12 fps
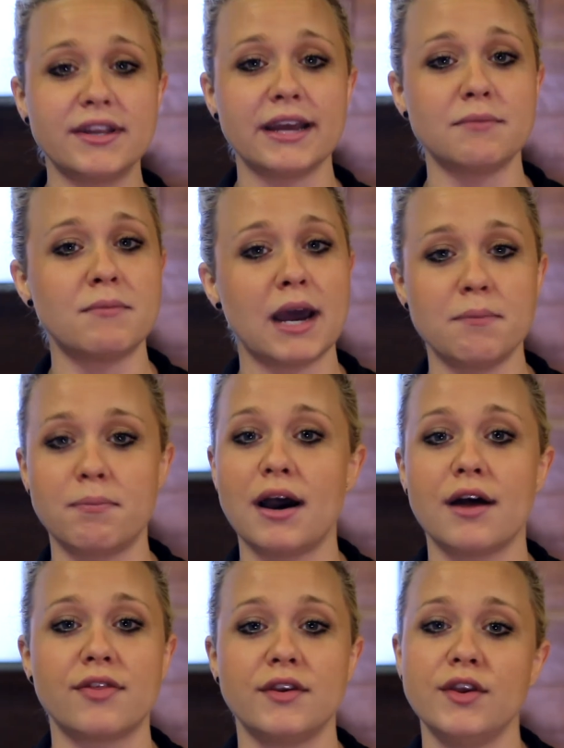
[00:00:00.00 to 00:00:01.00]
that my
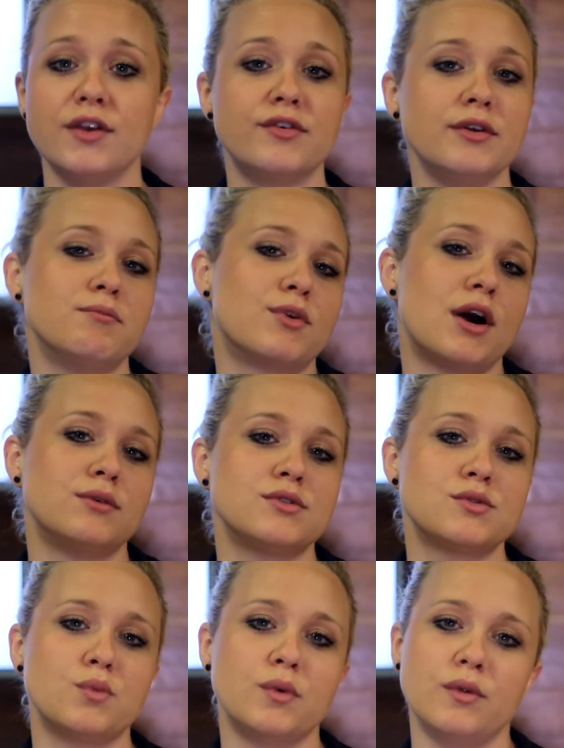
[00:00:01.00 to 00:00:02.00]
path here in
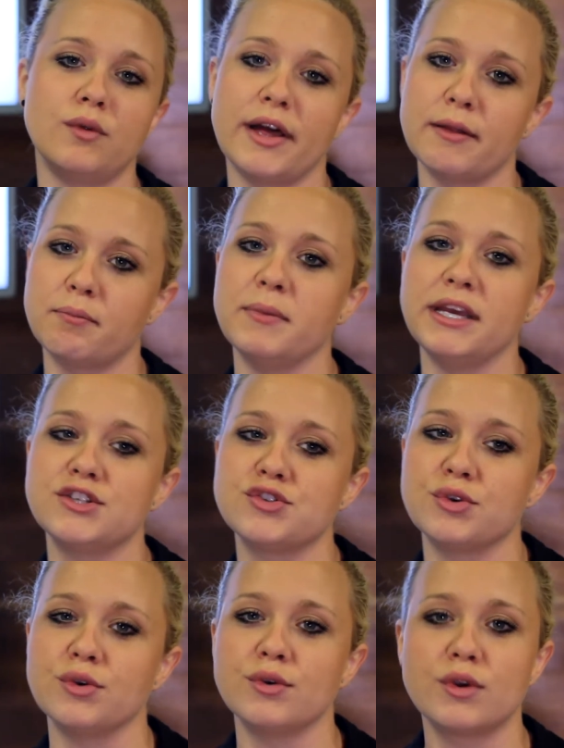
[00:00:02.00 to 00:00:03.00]
Browns will help me
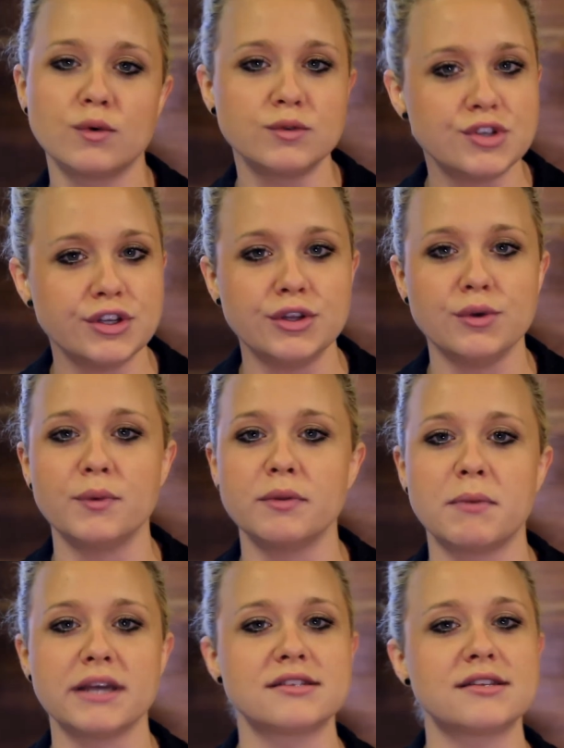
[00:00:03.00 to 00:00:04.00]
to continue
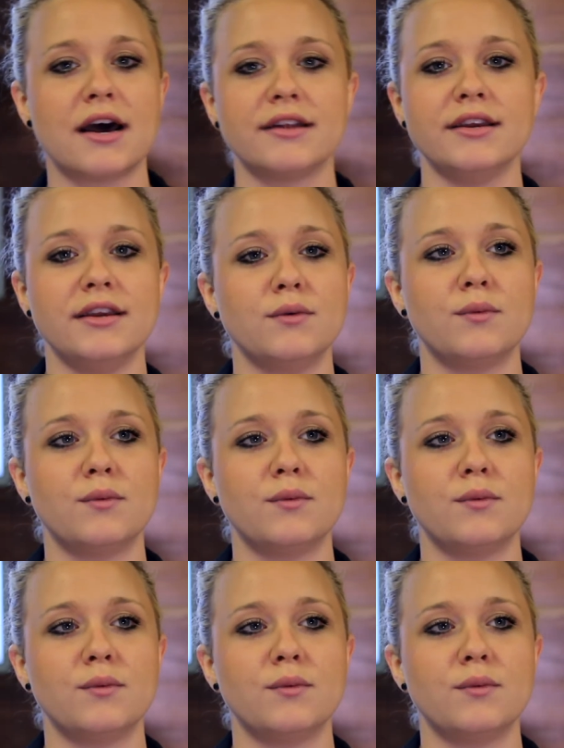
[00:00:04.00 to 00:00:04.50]
with my study